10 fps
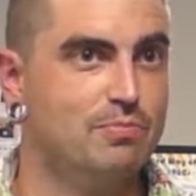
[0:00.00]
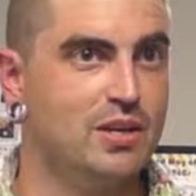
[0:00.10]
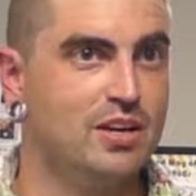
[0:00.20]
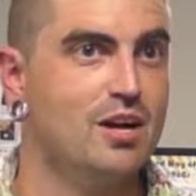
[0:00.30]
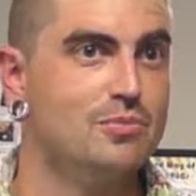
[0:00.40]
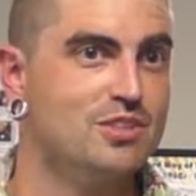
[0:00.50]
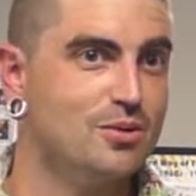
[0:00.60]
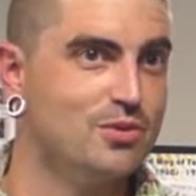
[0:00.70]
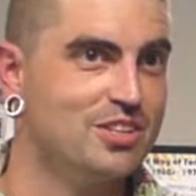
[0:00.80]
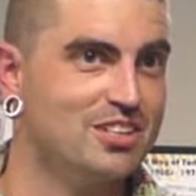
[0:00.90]
become
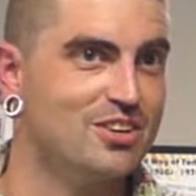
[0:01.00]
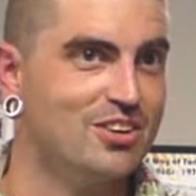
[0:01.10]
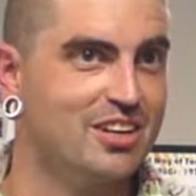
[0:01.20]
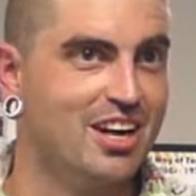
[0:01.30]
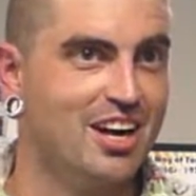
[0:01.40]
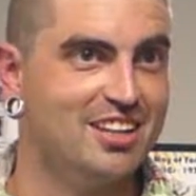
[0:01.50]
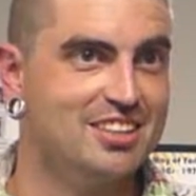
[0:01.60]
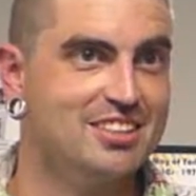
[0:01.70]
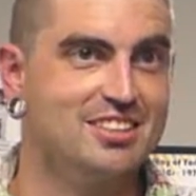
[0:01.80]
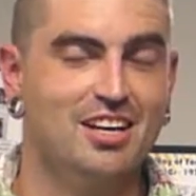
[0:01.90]
someone that's gone to
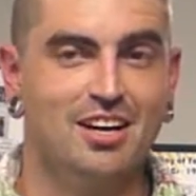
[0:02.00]
college,